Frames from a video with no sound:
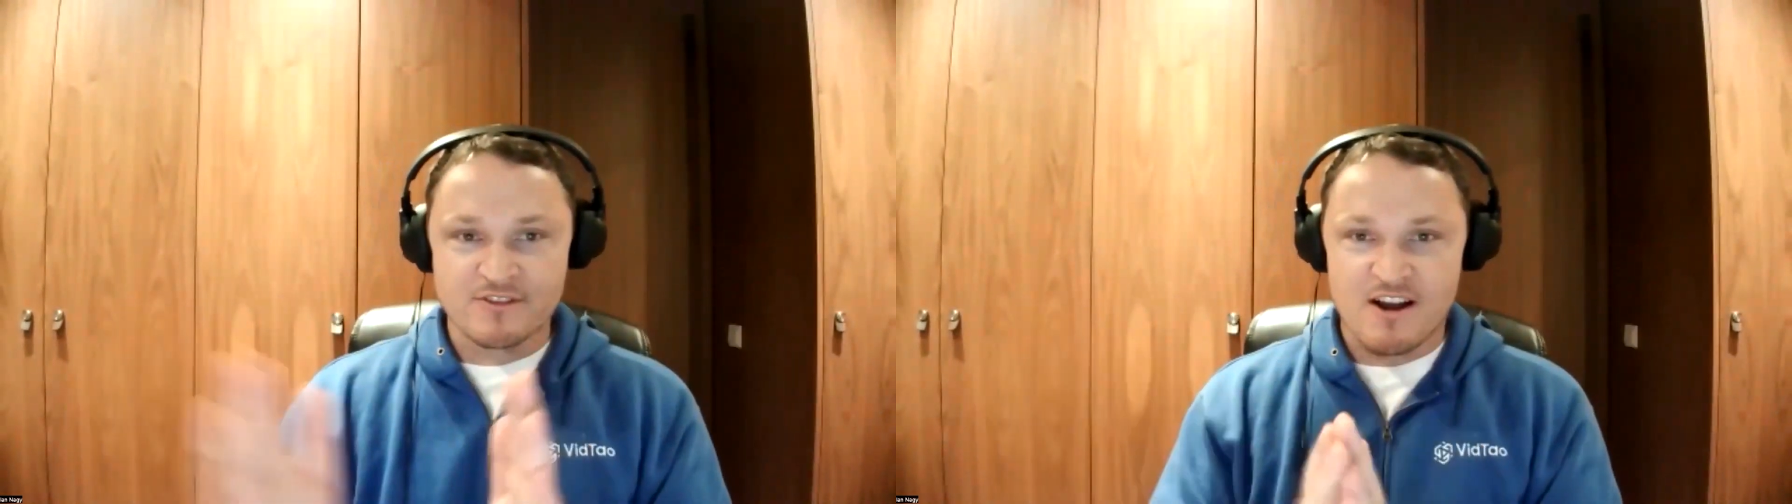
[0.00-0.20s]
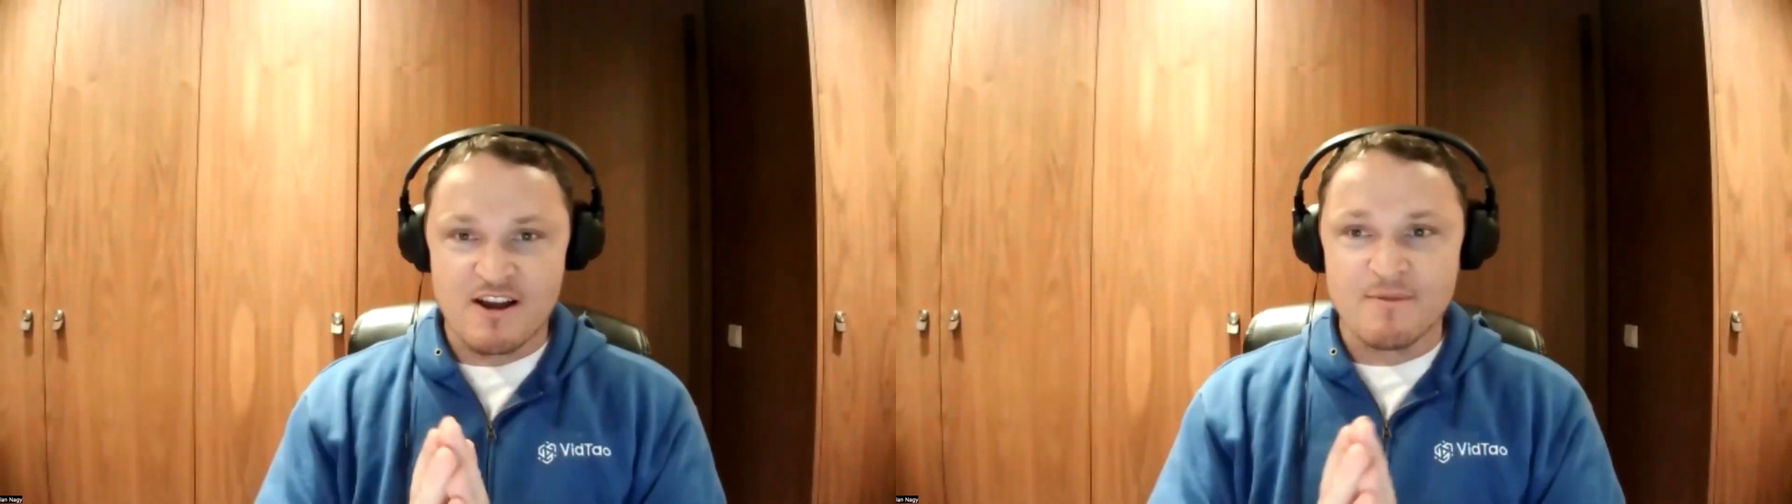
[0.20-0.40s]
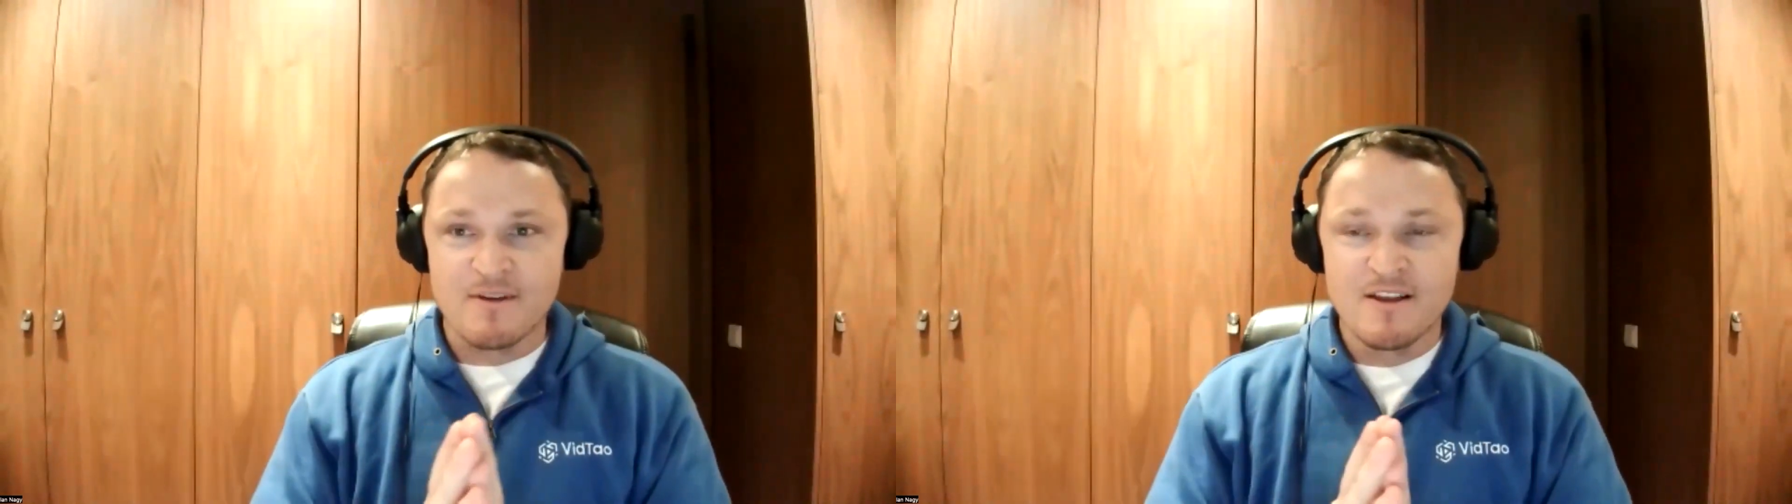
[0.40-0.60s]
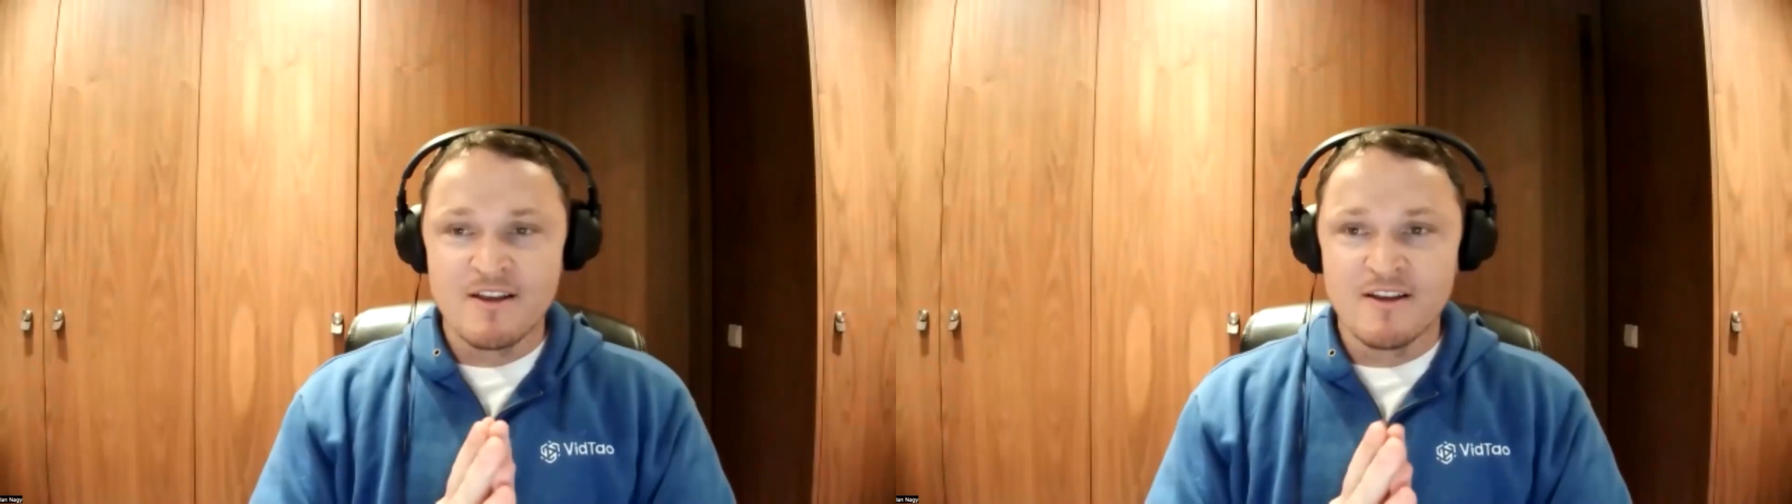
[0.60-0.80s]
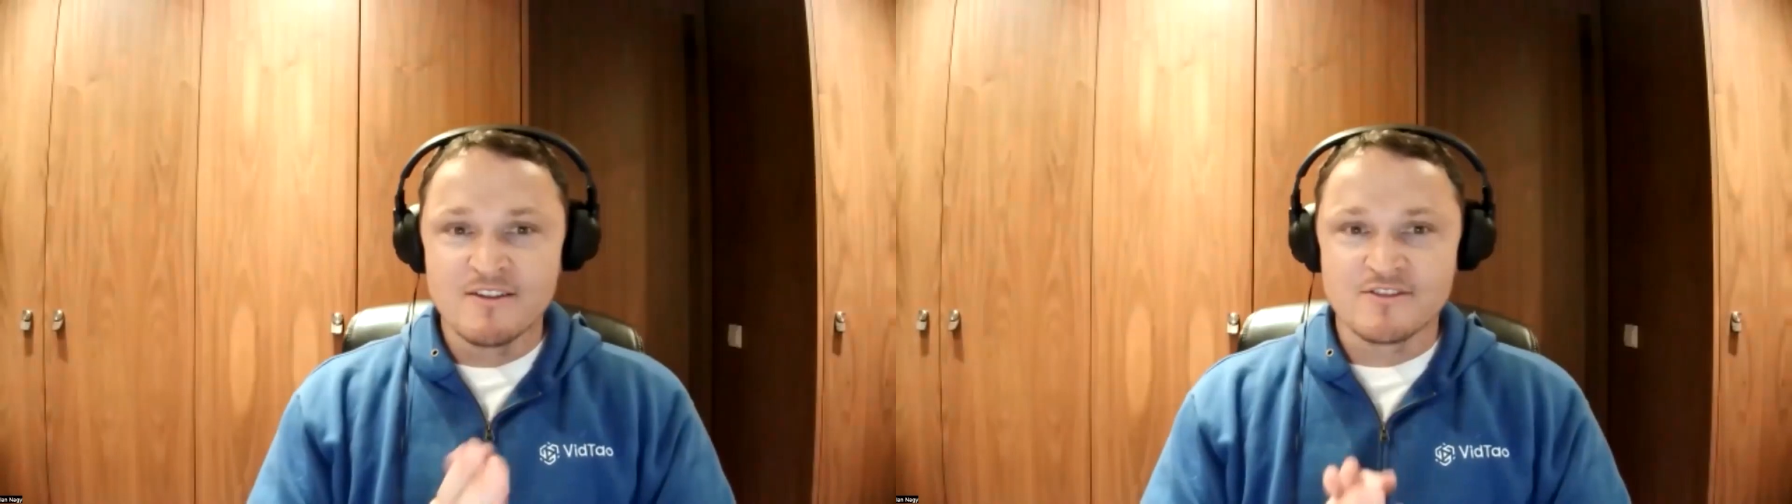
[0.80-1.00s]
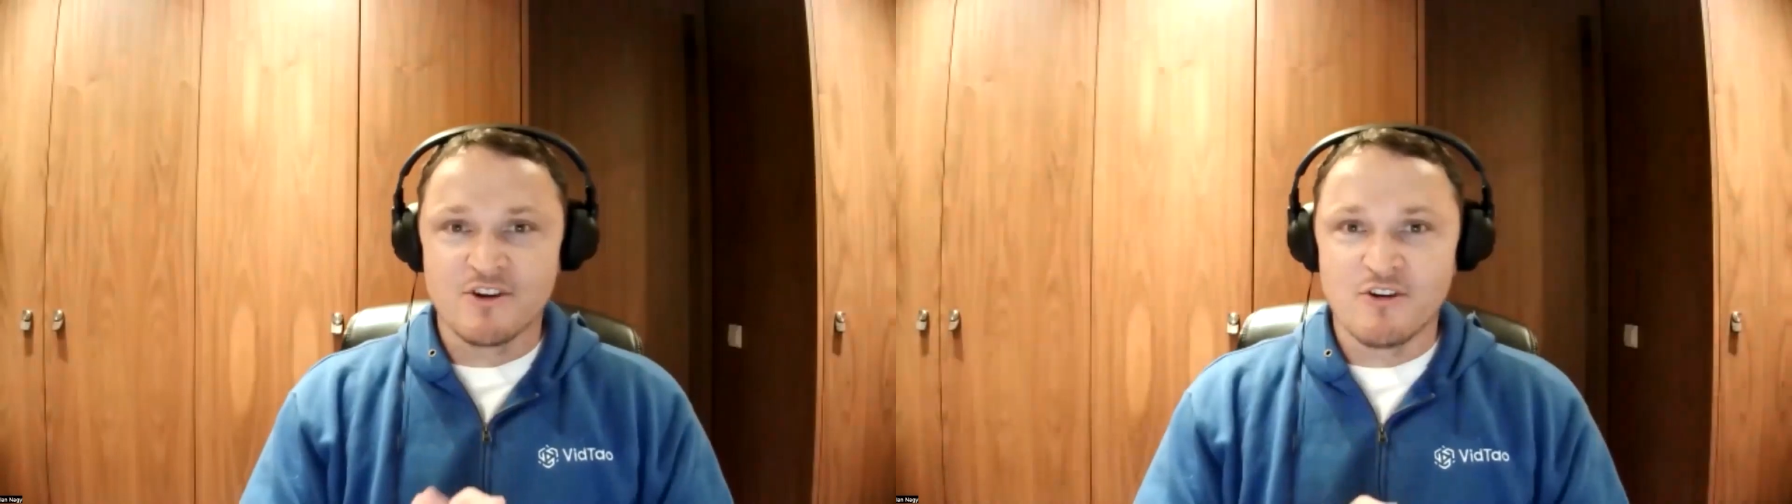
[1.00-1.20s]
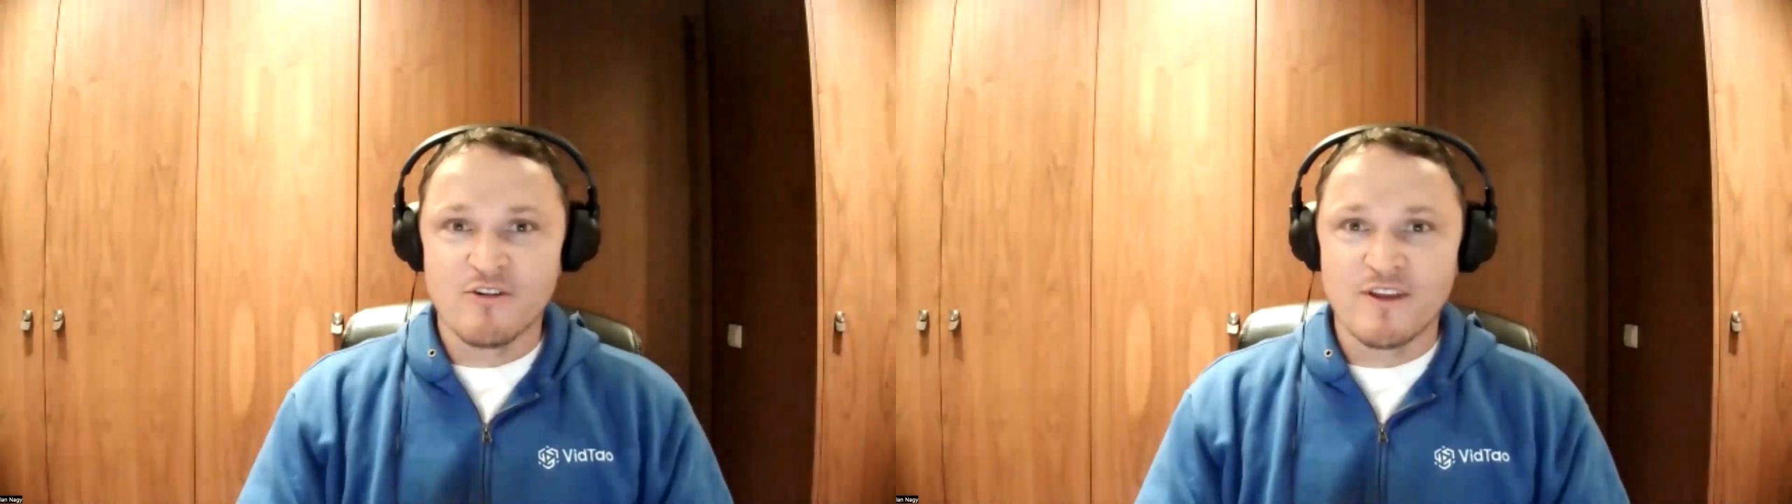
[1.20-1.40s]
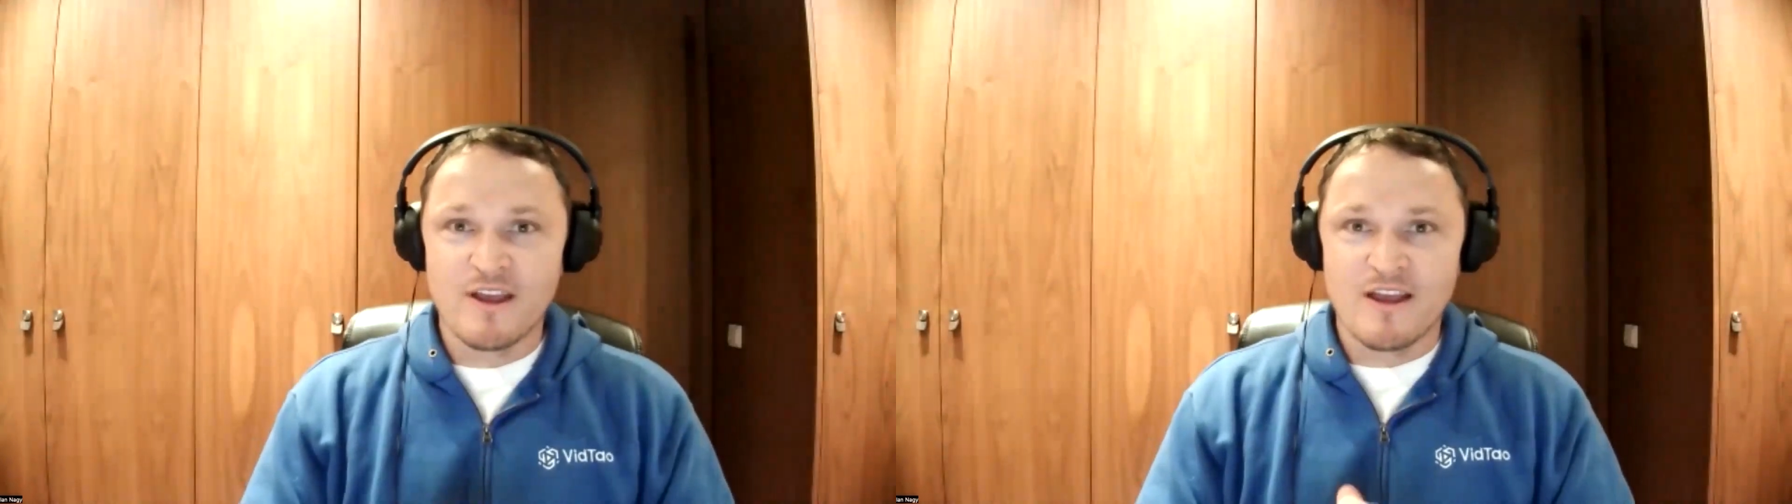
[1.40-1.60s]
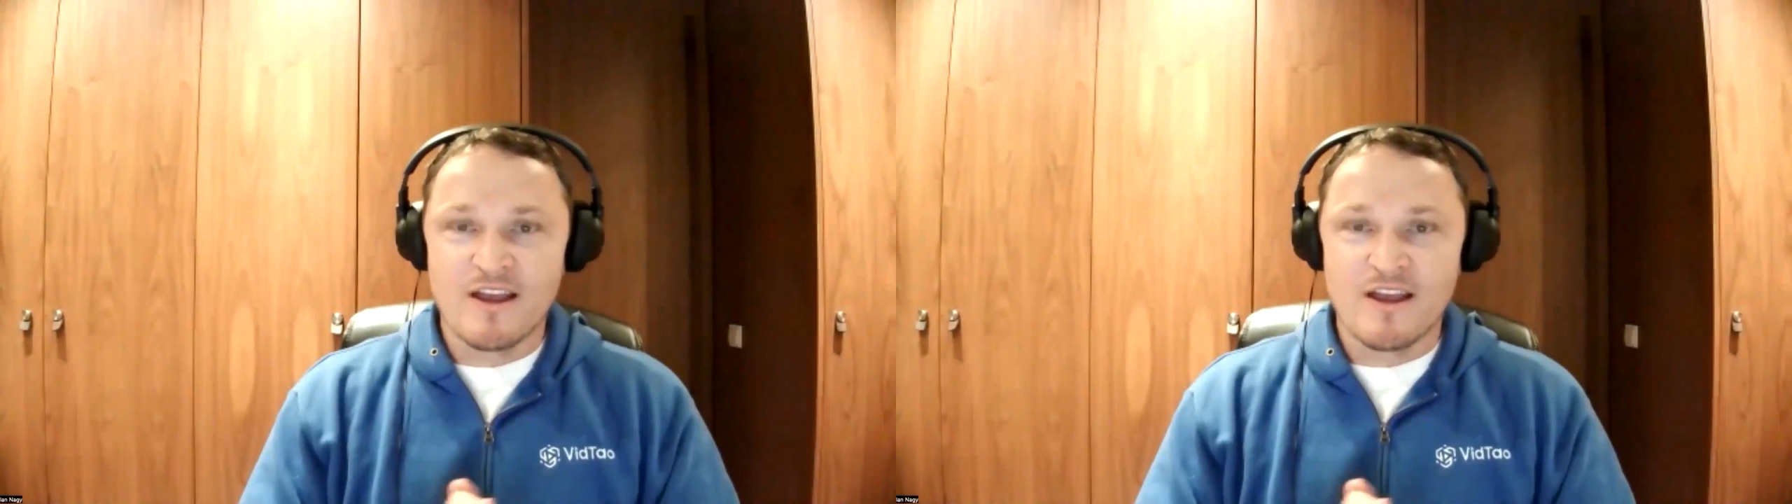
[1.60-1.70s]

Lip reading: time. So